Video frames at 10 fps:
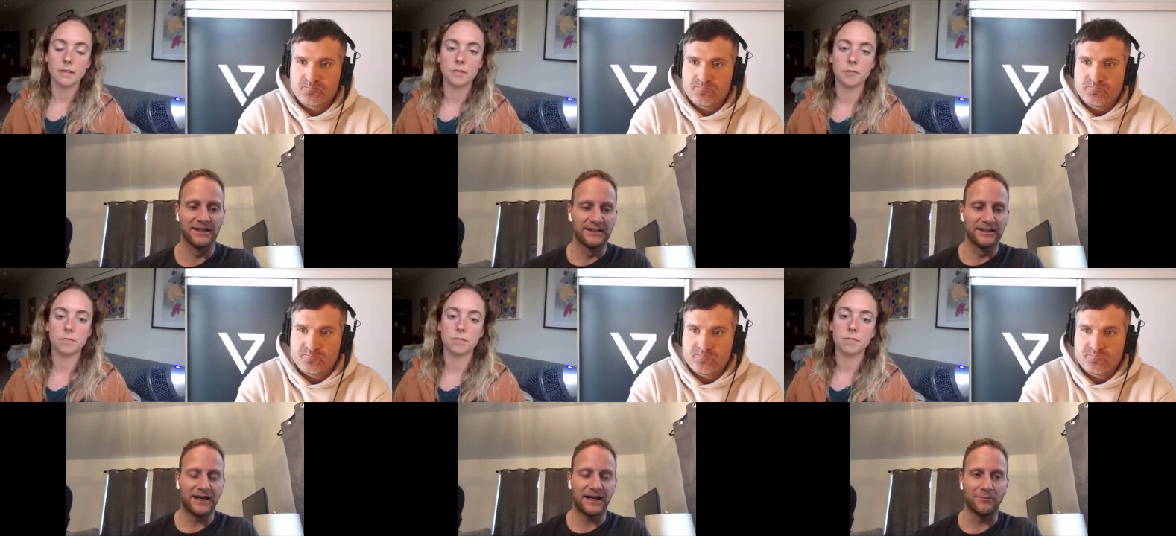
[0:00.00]

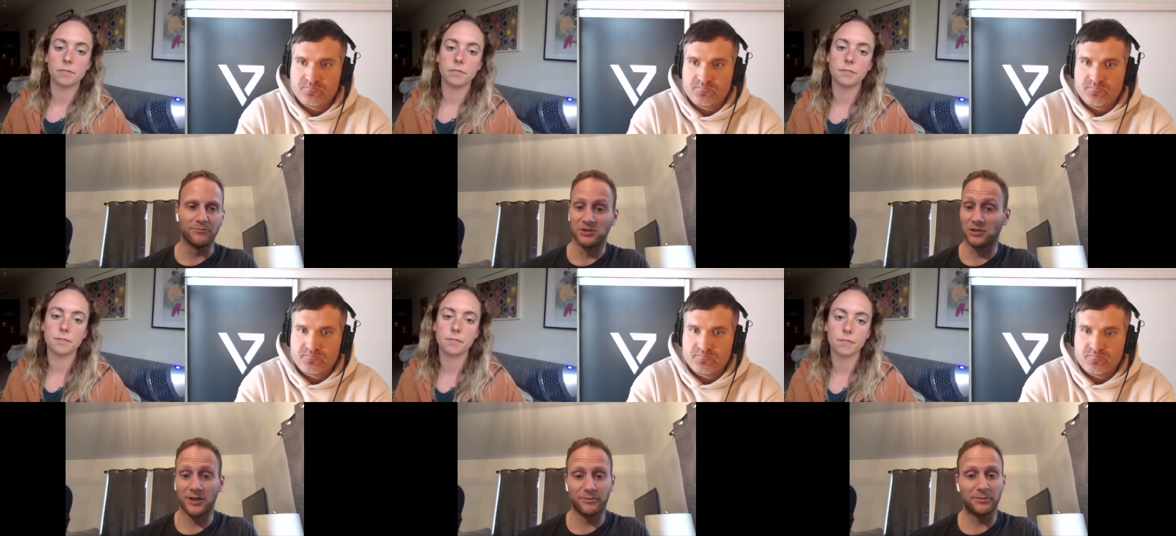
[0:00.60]
Speaker 1: Um, a lot of
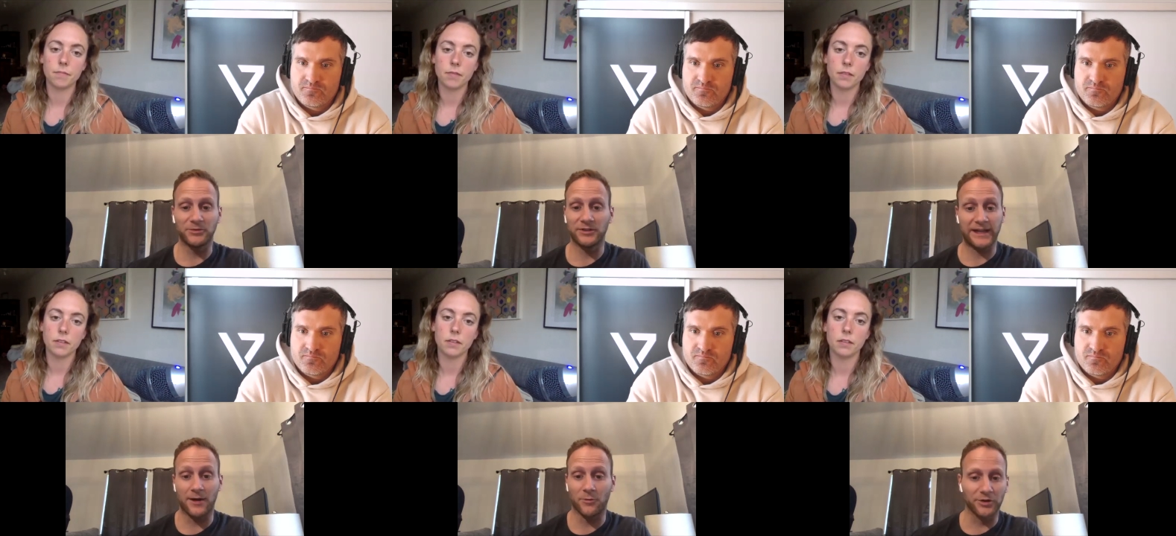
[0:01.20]
people can't
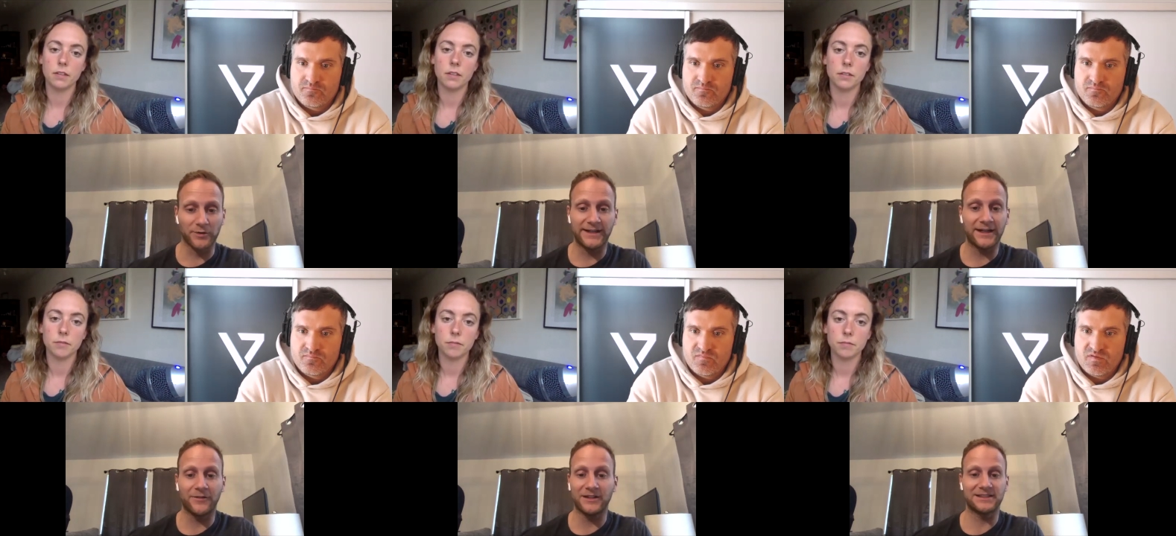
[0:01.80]
work right now. They
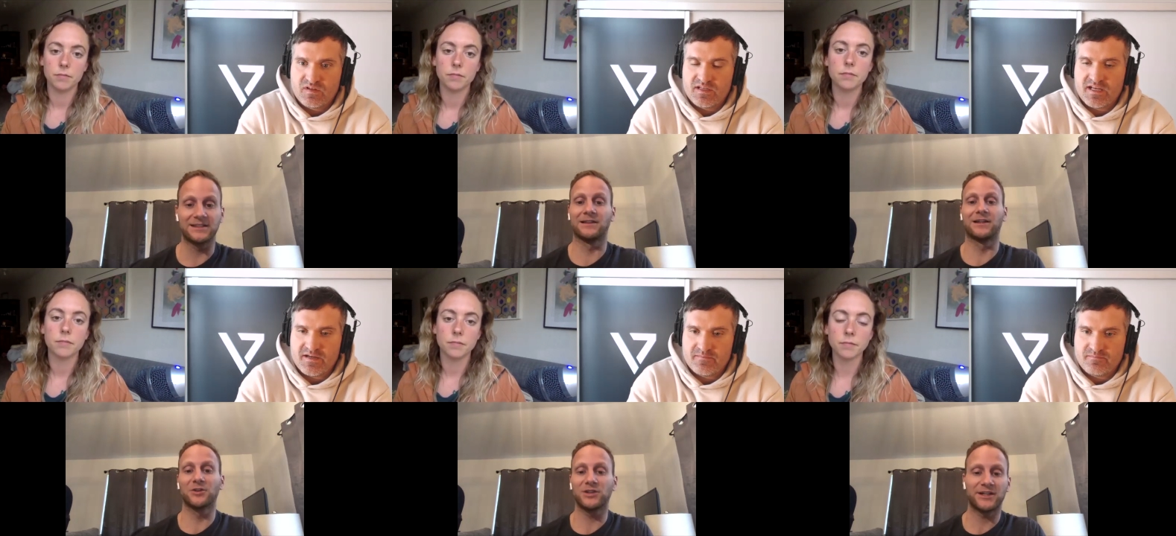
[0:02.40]
literally
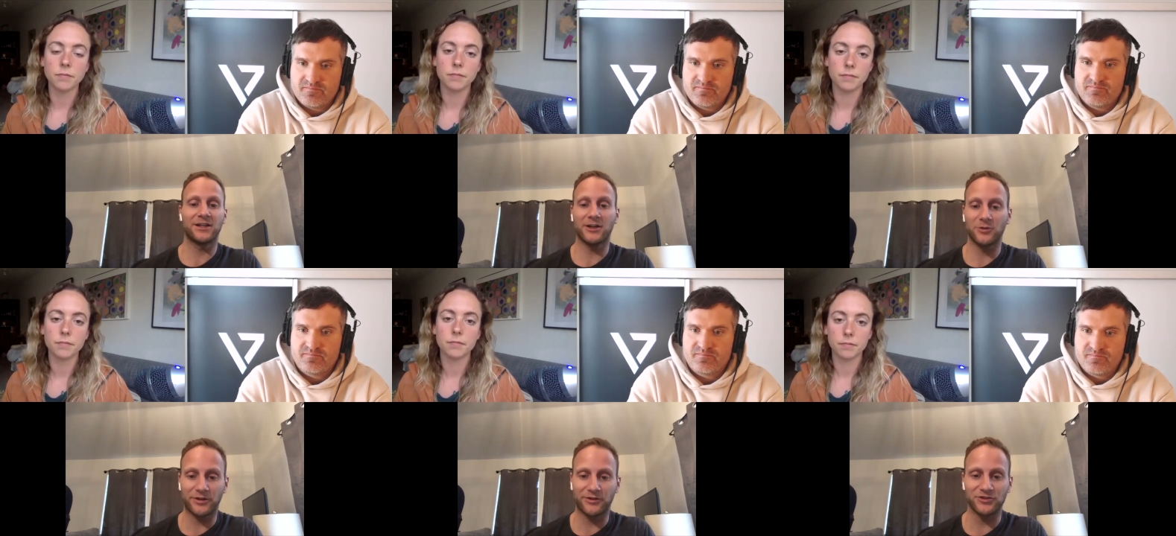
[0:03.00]
yeah. cannot go into
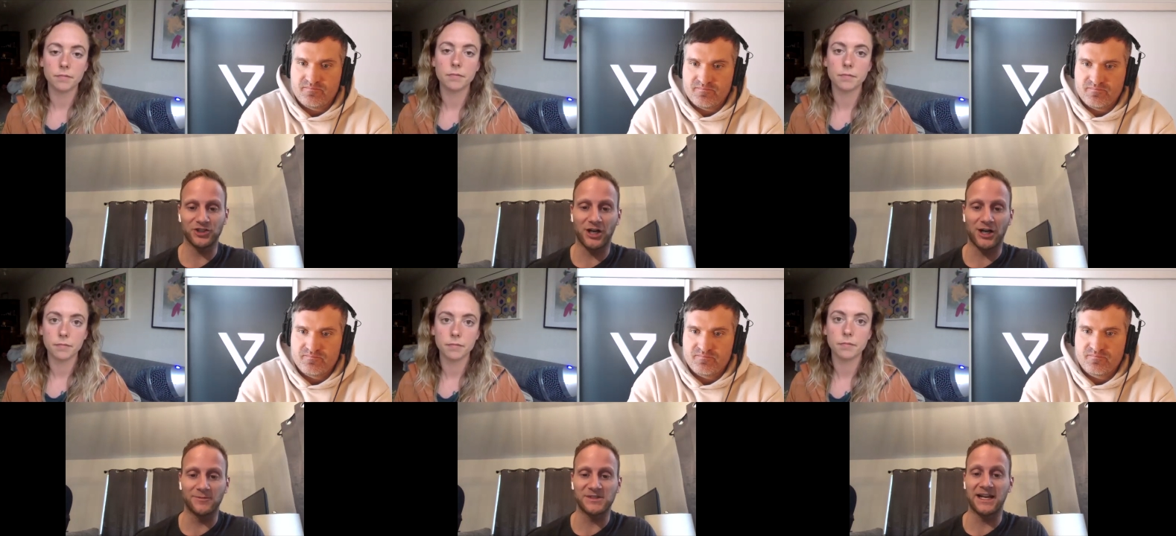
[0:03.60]
their jobs,
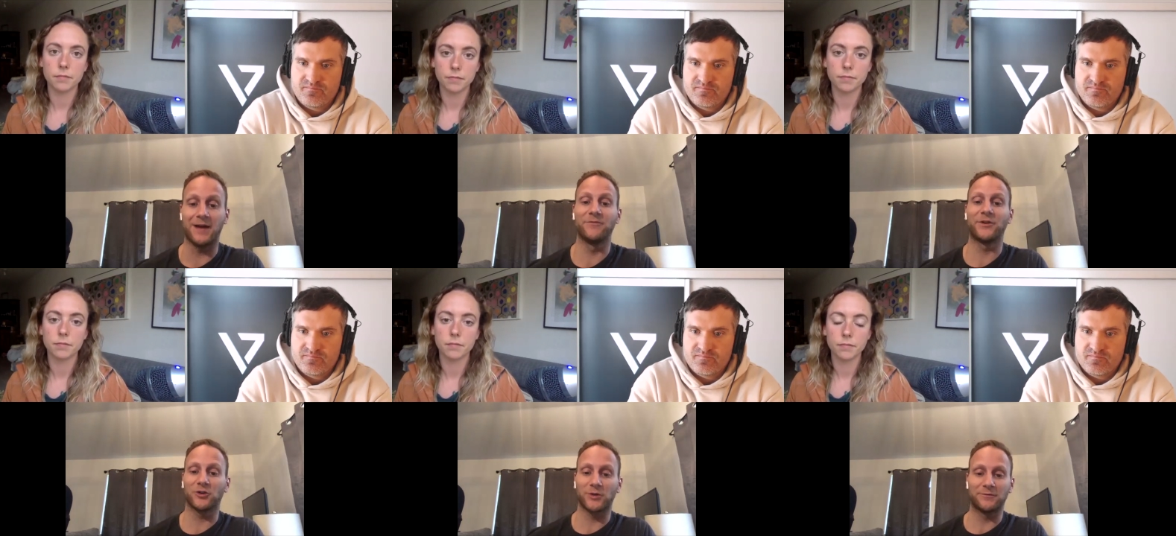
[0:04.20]
and I'm very
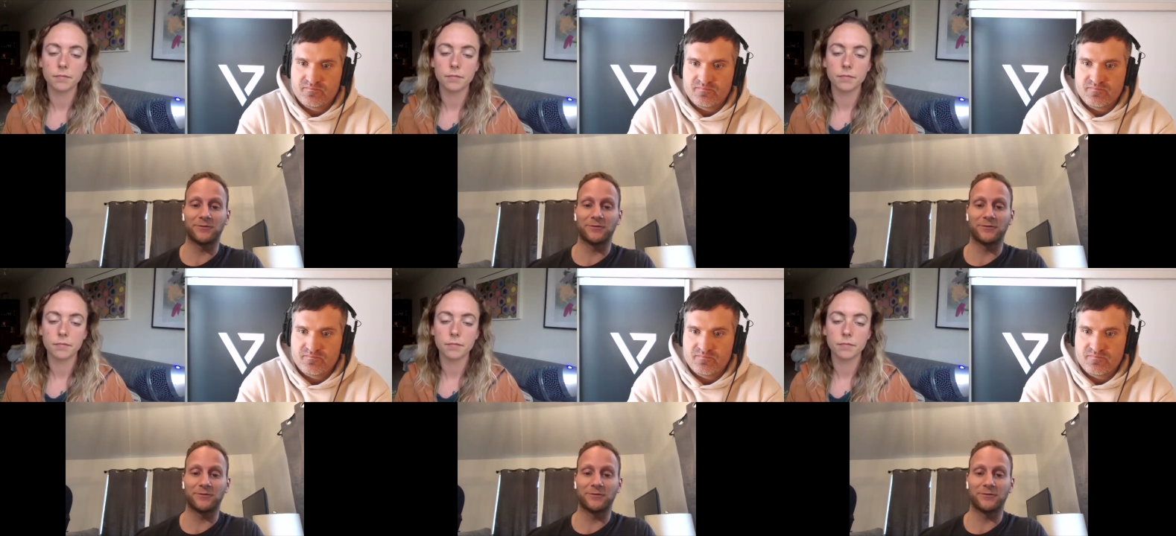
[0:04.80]
grateful